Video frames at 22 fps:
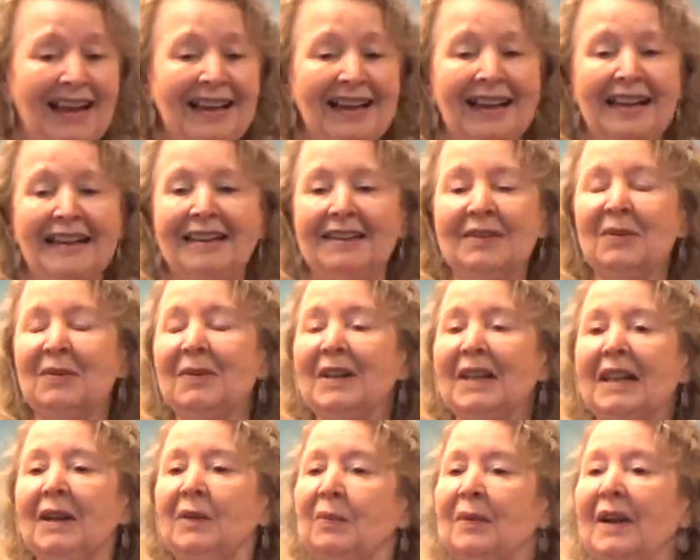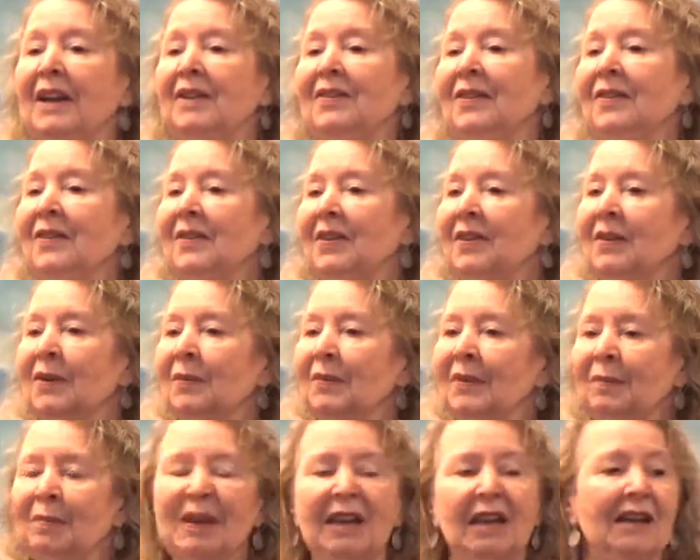and I didn't really register. It
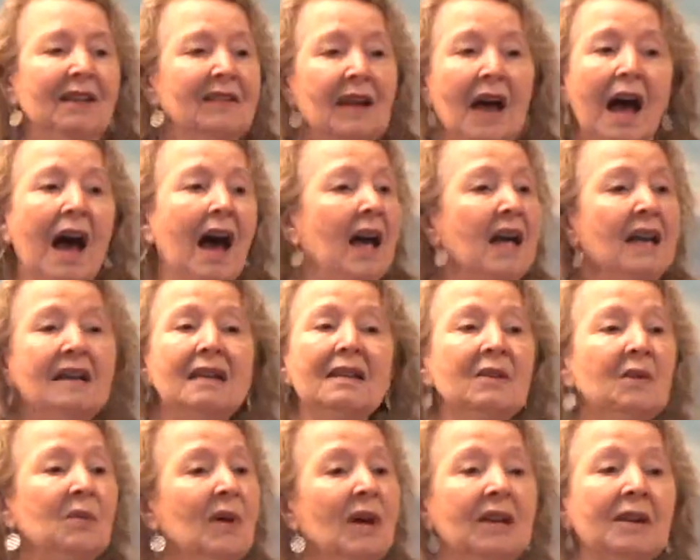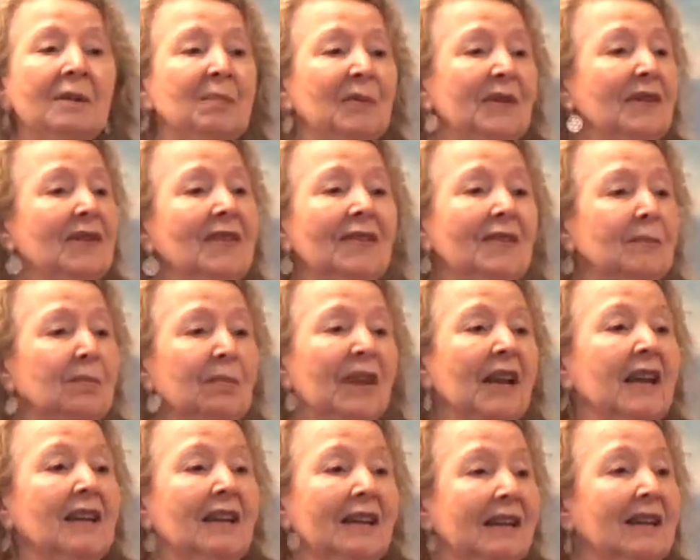was because I didn't want to
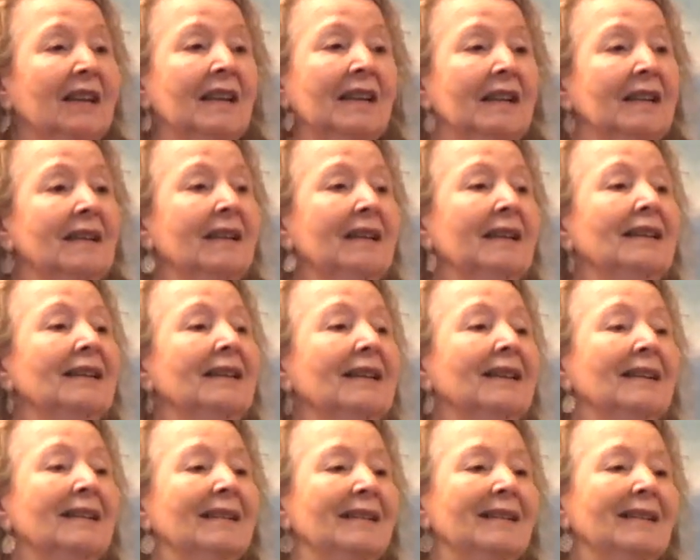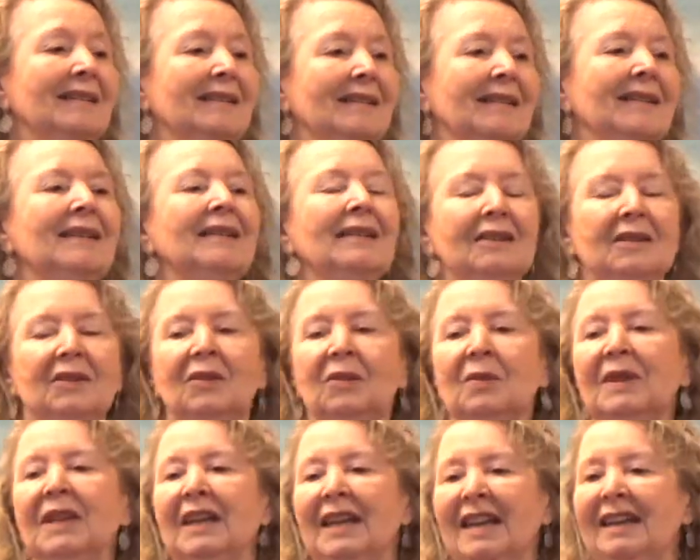participate in
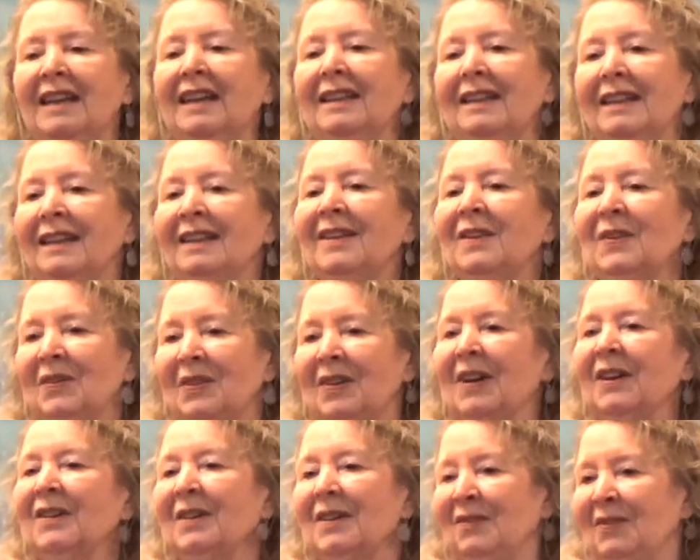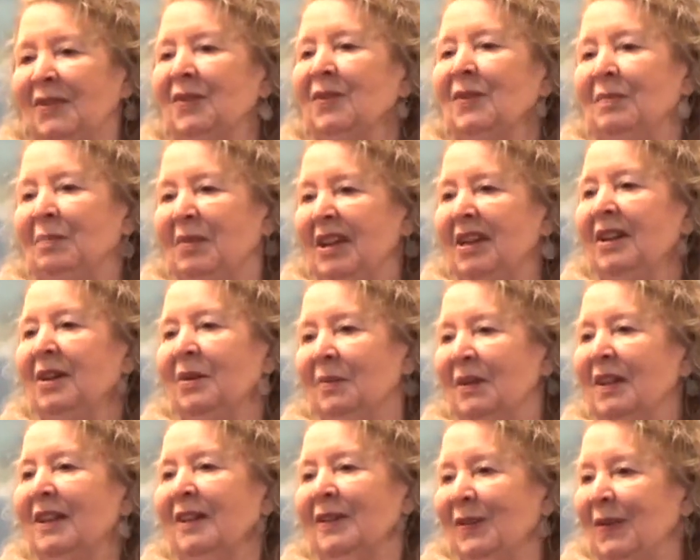doing anything destructive to a being
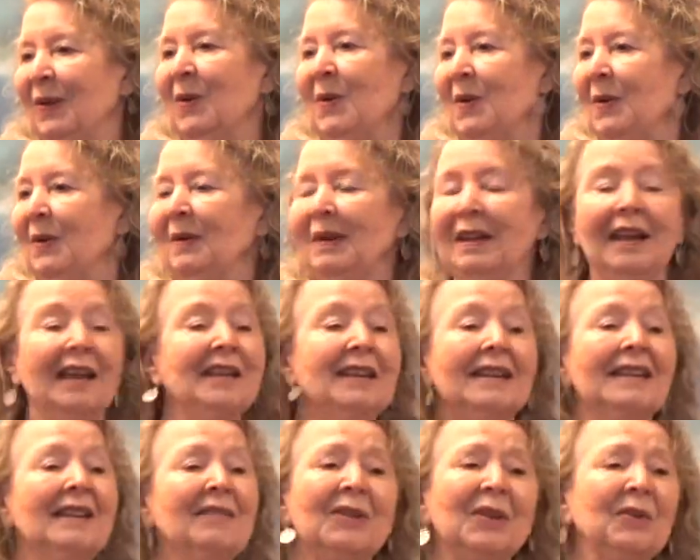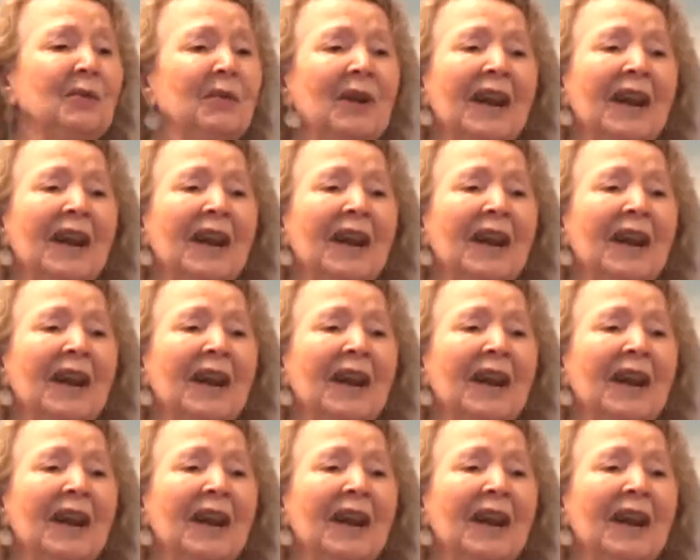with a soul. I didn't even